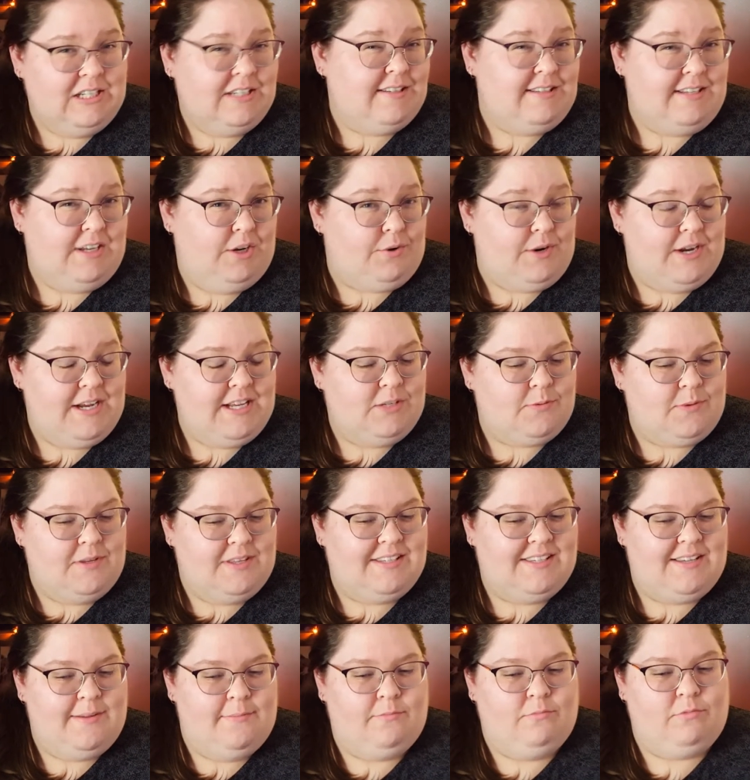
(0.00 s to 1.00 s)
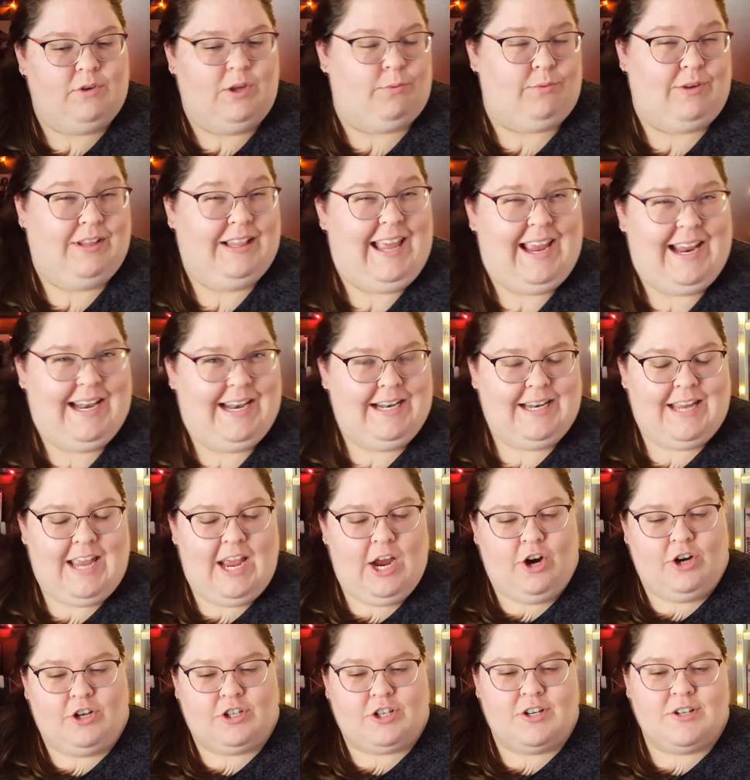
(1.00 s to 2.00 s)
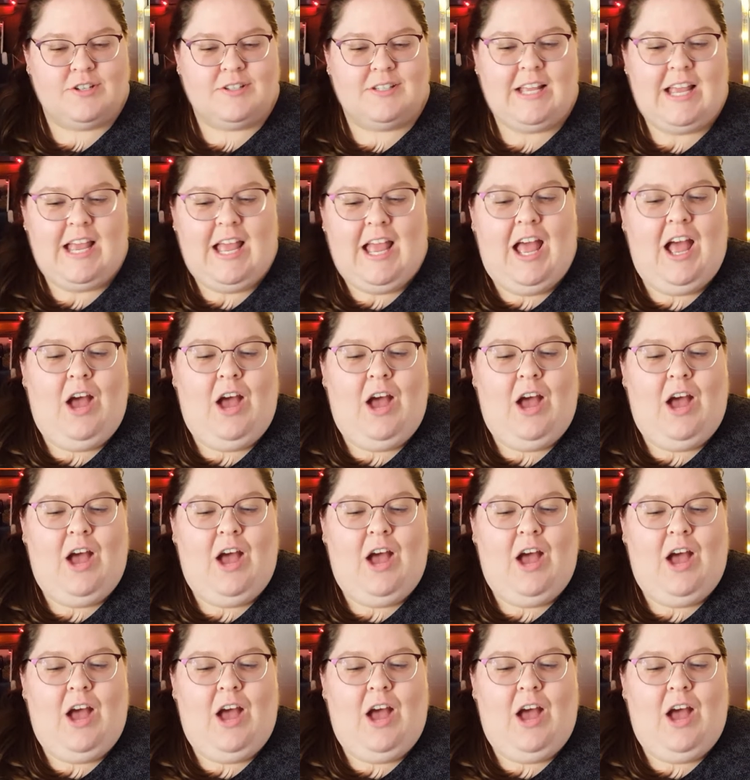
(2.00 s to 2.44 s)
series with related characters.